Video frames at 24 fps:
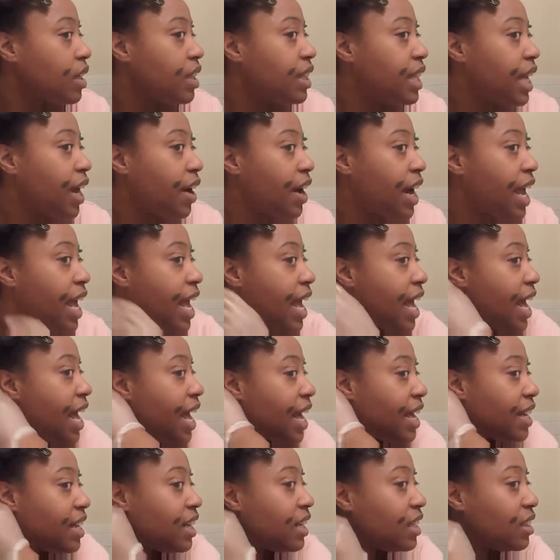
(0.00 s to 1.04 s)
their
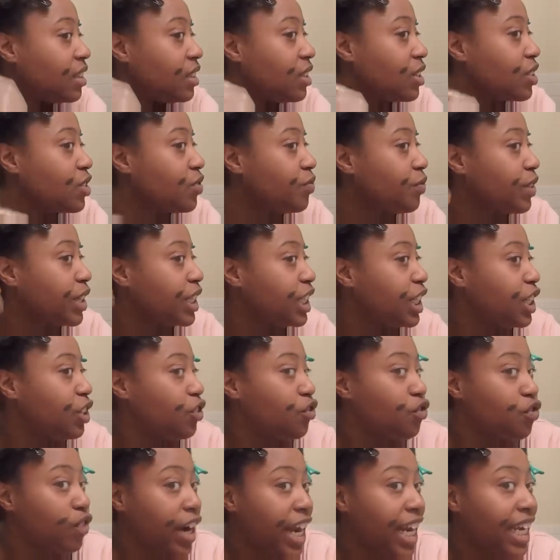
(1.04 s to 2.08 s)
henna looks really
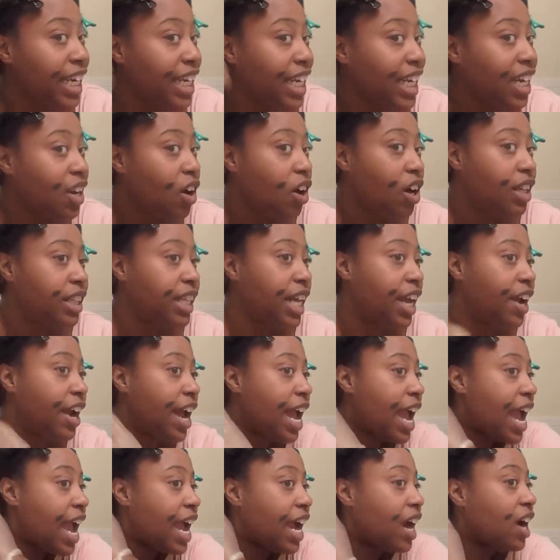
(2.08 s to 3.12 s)
grainy on their
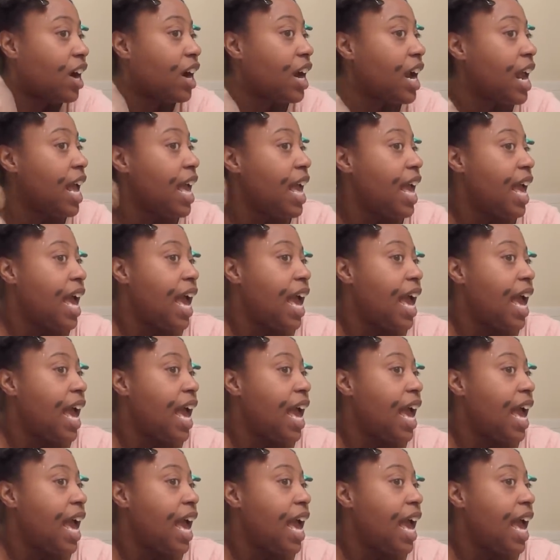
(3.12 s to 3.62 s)
hair.